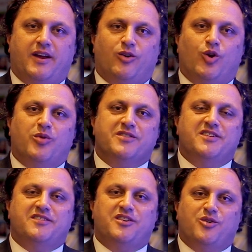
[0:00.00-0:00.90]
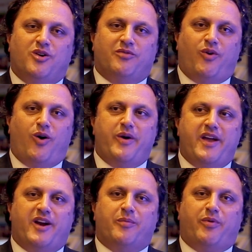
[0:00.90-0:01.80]
and Global CTO of
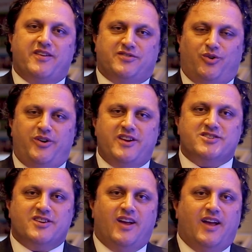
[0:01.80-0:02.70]
Huawei Enterprise Storage.